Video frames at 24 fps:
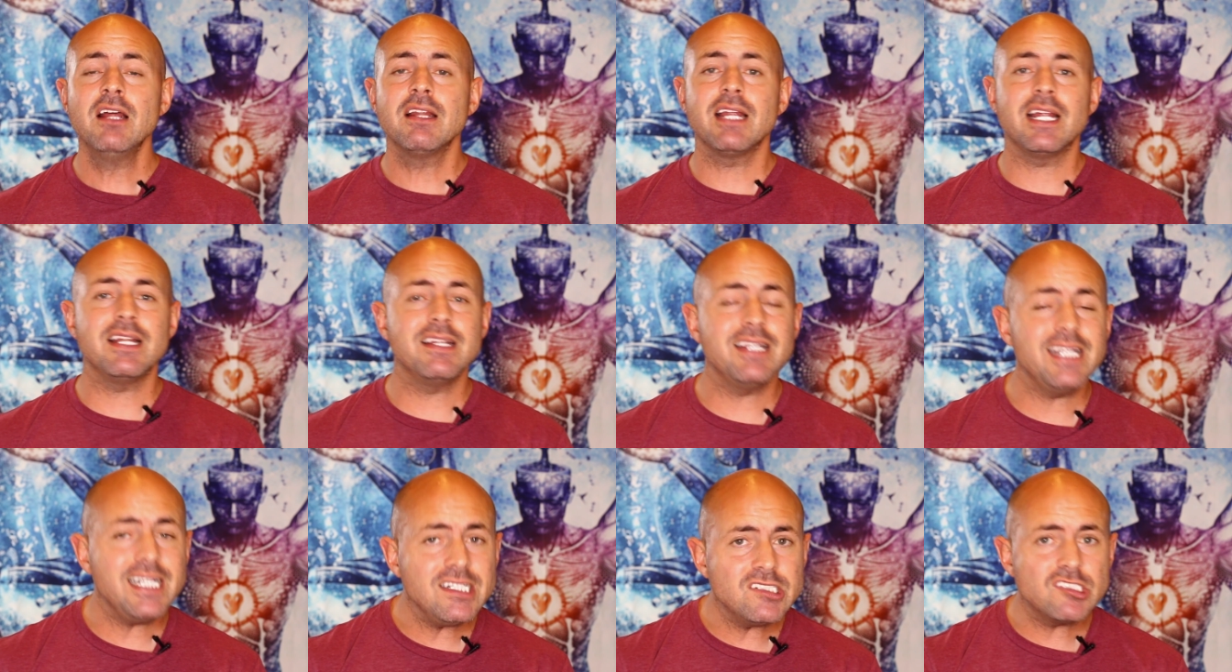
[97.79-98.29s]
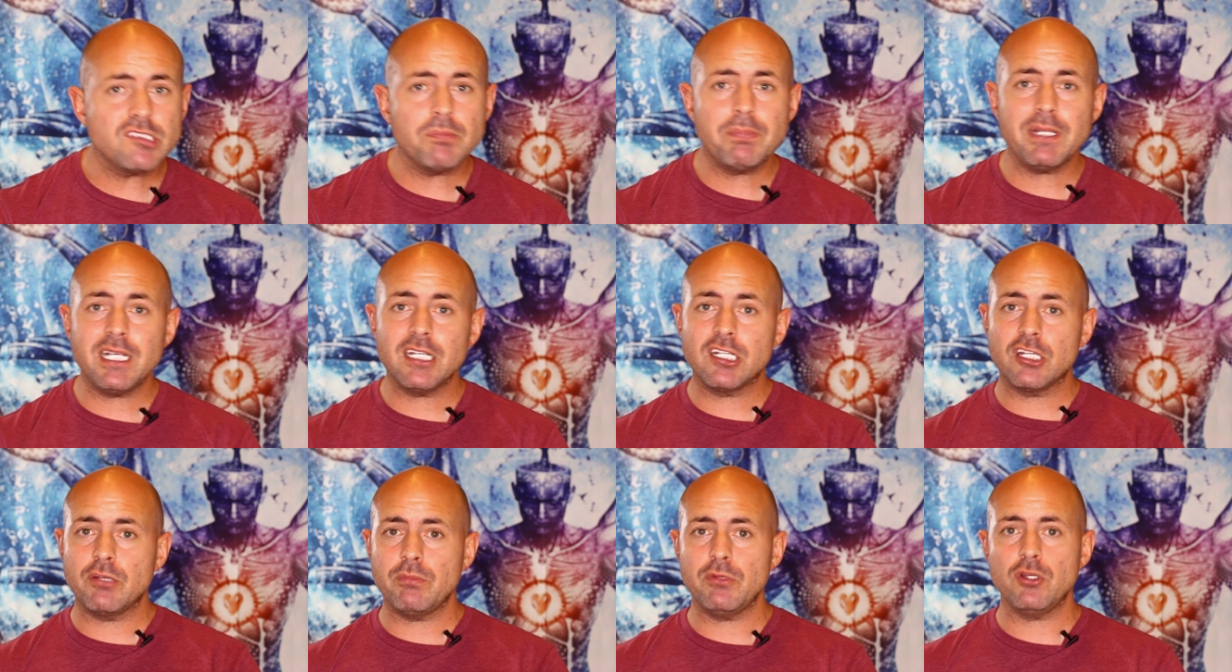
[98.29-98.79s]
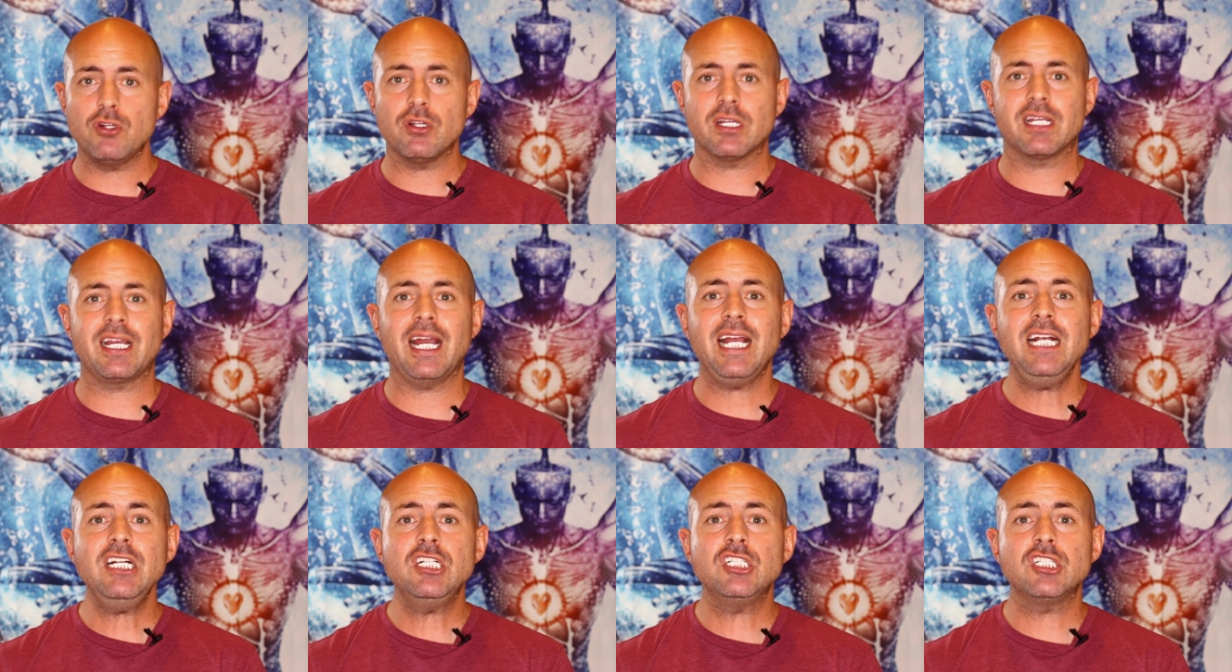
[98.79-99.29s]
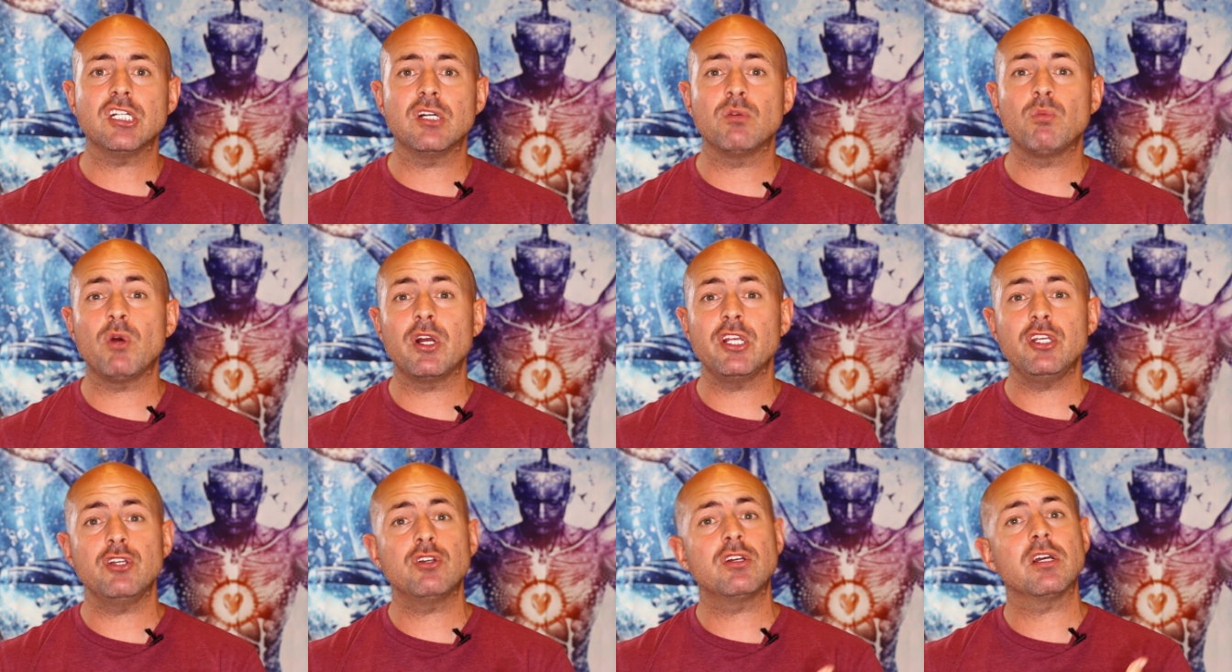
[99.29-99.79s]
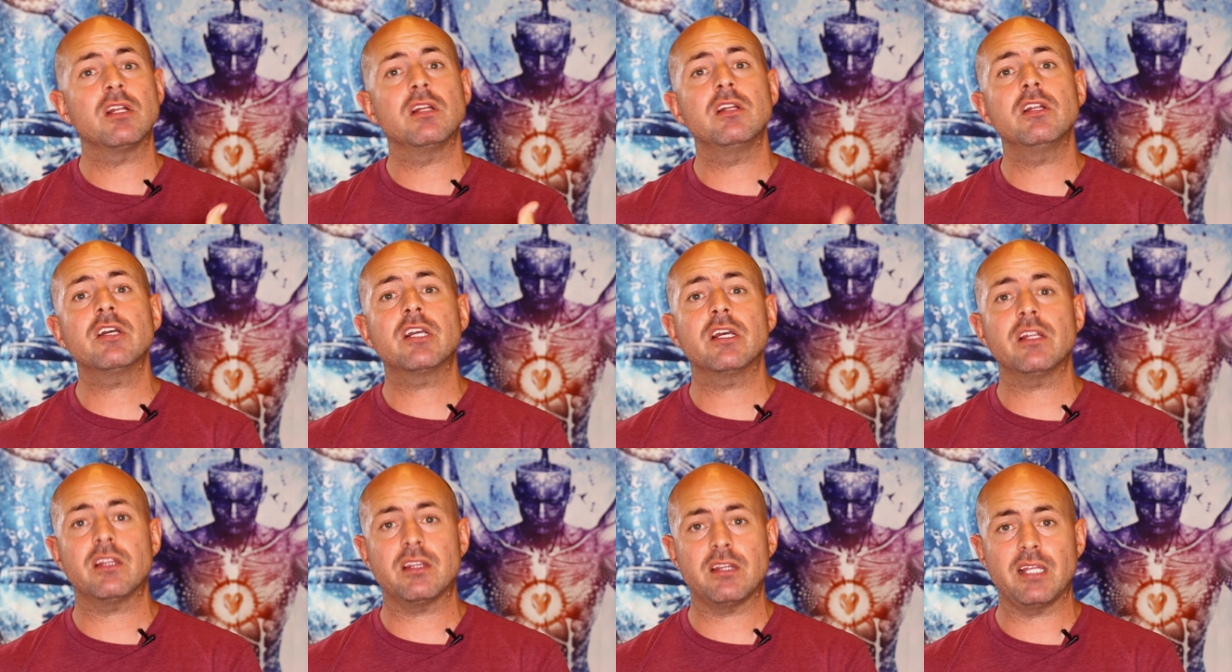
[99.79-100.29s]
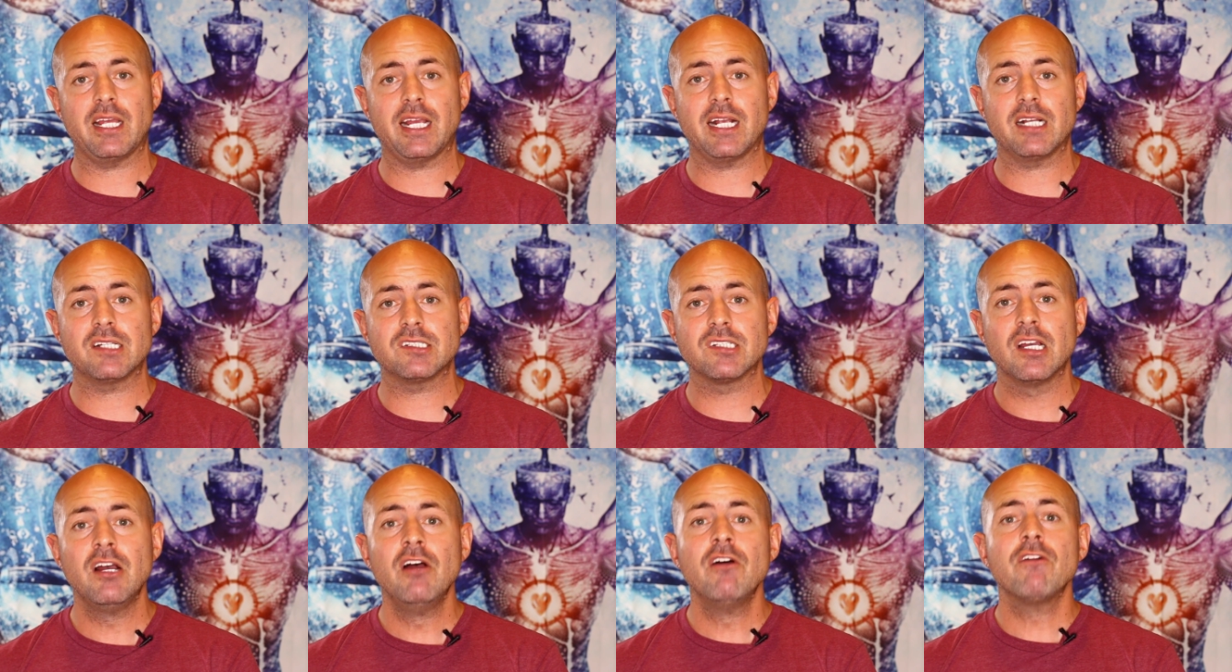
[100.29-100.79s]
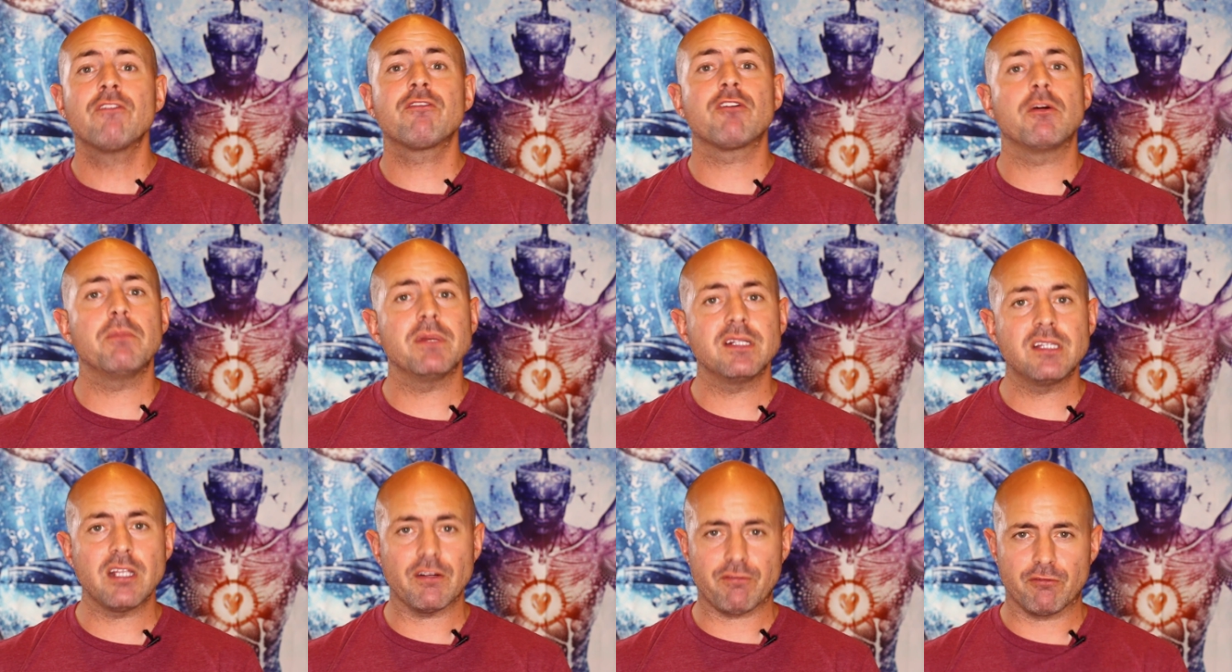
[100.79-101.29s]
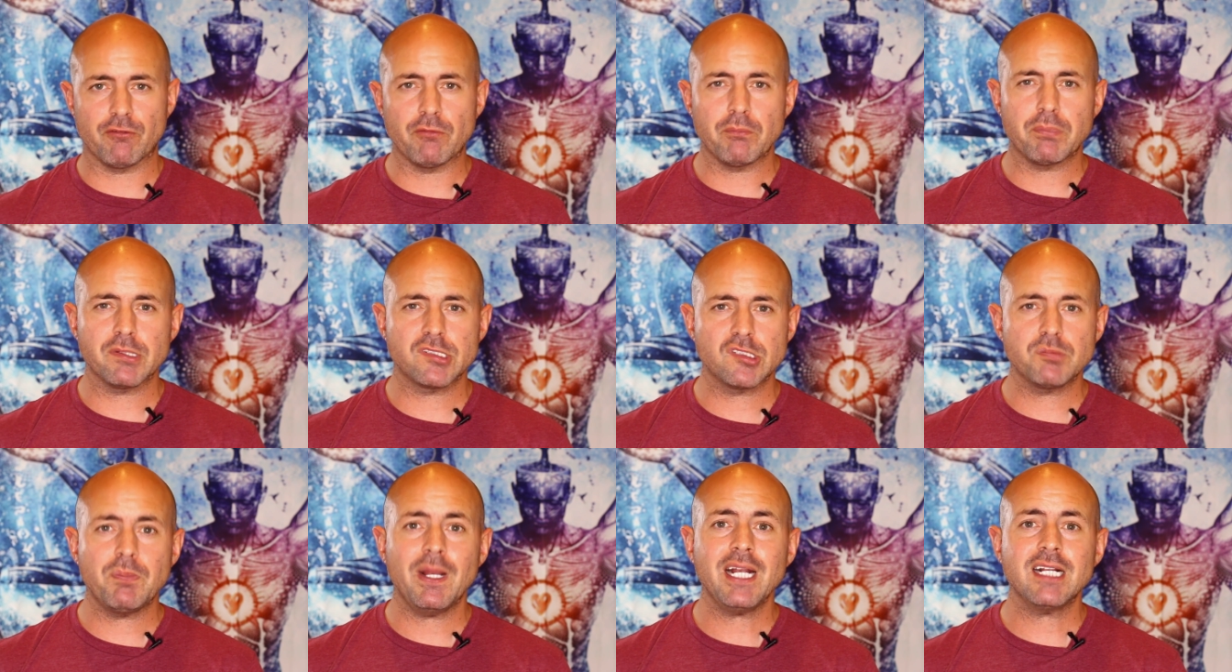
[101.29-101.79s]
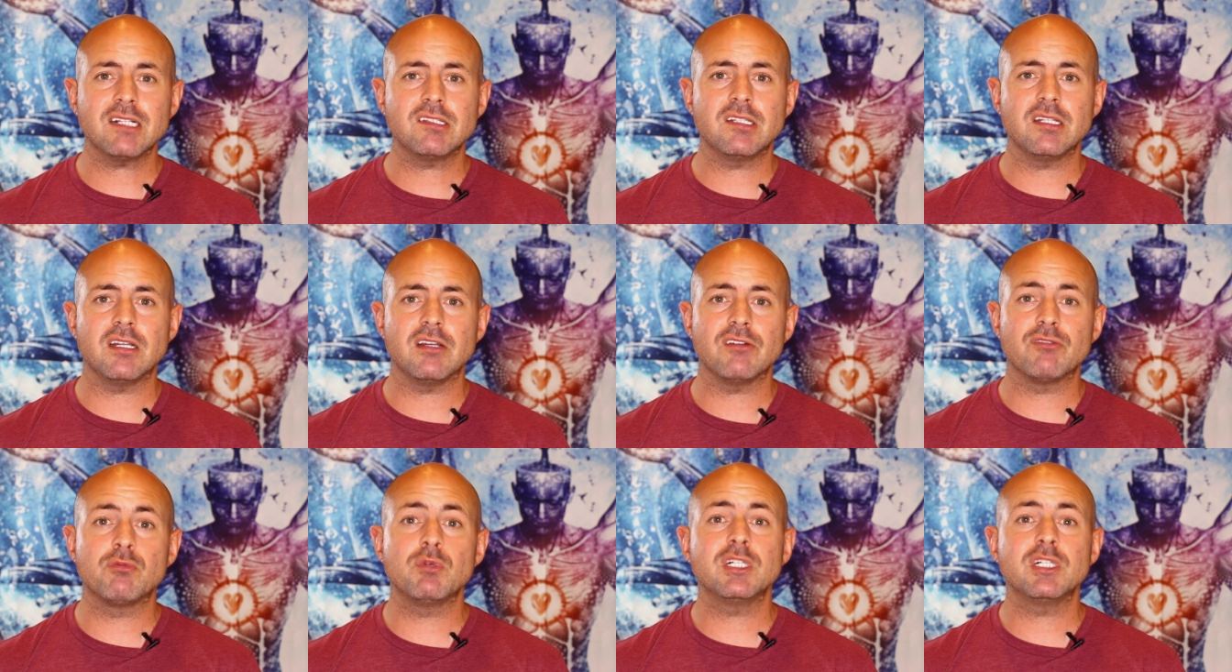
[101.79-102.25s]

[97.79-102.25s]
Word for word: there needs to be communication where you can look at things from a different perspective,